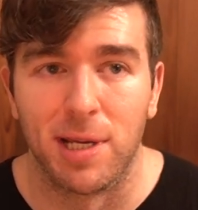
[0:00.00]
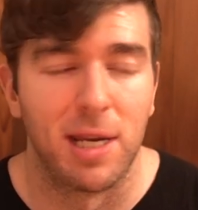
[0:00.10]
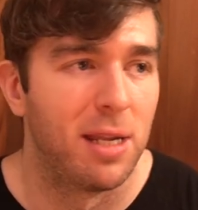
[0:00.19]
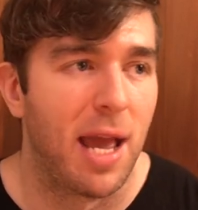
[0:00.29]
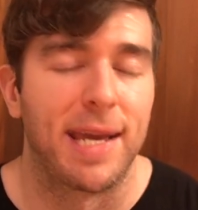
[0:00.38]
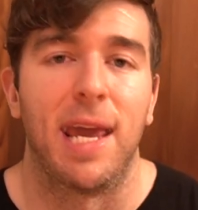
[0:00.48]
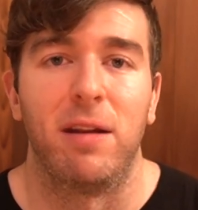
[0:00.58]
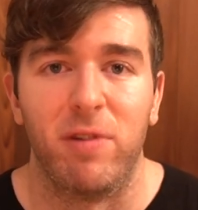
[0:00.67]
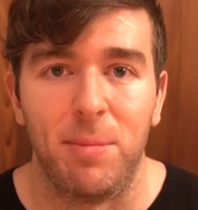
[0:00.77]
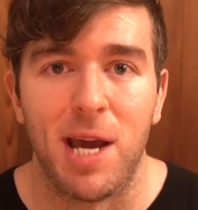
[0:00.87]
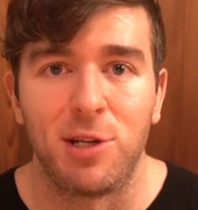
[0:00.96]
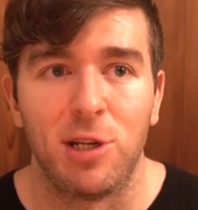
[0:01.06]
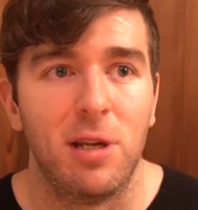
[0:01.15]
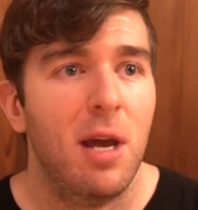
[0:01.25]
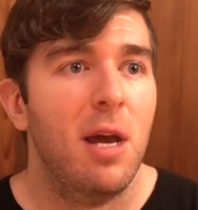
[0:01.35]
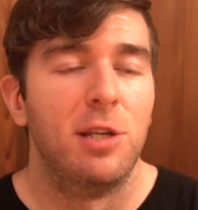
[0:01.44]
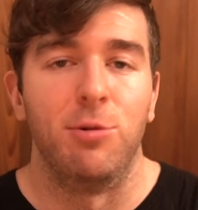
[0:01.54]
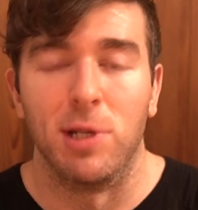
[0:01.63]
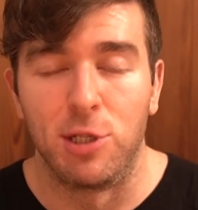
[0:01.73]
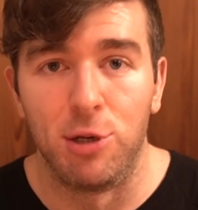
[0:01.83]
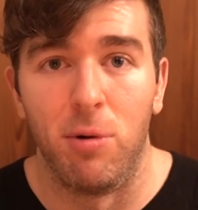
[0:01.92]
I can I can't even imagine
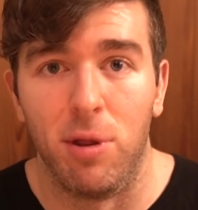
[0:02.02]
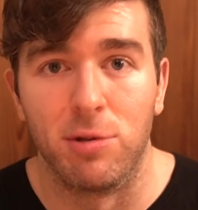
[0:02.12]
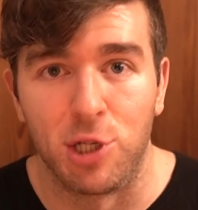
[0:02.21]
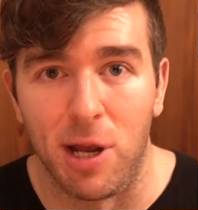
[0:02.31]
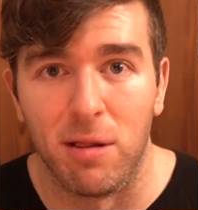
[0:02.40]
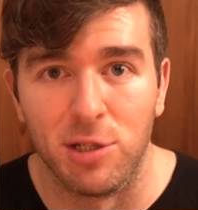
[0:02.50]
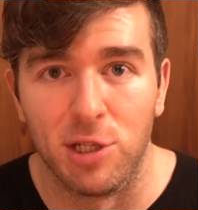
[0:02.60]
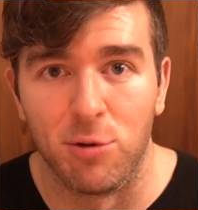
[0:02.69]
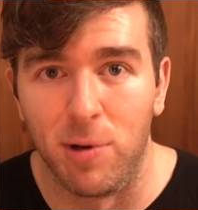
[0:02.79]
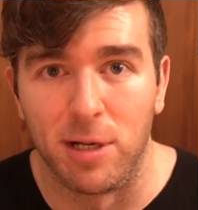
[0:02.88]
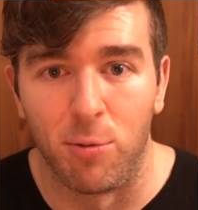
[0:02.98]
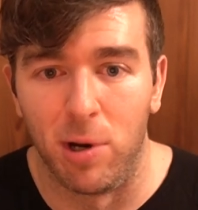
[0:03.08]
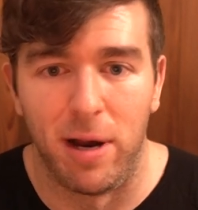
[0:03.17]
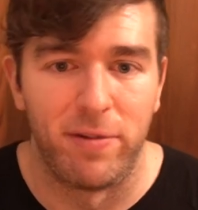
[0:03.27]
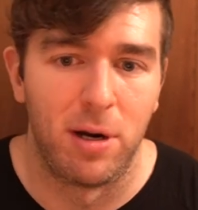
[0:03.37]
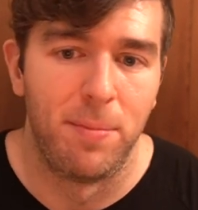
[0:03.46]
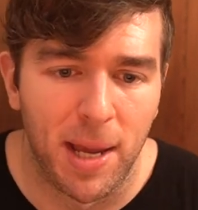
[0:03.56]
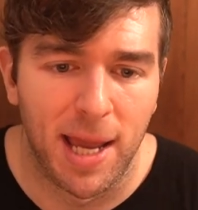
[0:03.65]
doing two of those challenges a week or whatever.